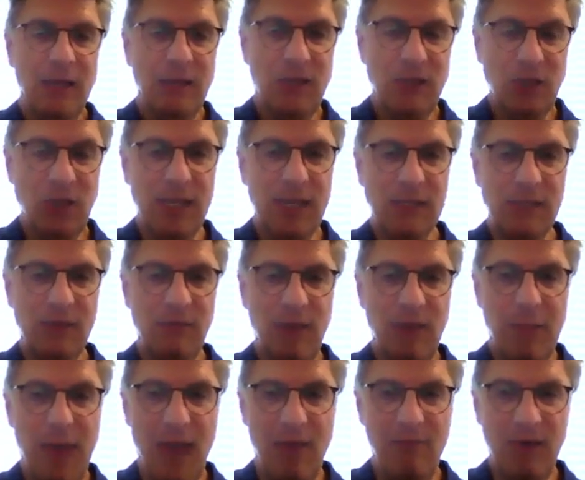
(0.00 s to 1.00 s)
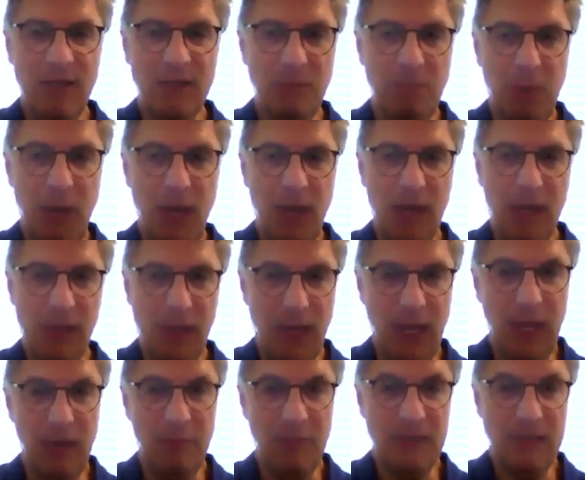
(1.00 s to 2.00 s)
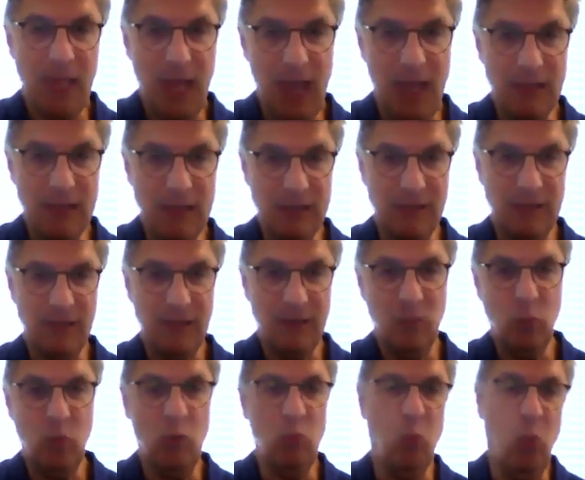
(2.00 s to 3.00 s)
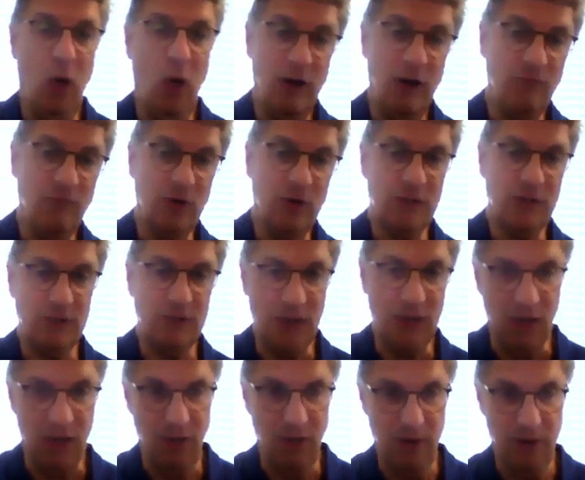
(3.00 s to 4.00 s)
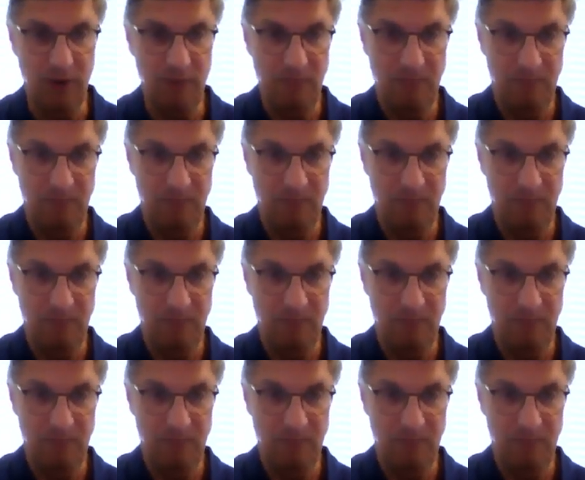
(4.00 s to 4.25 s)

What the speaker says: the chance of them having to pay a claim is less with one versus the other.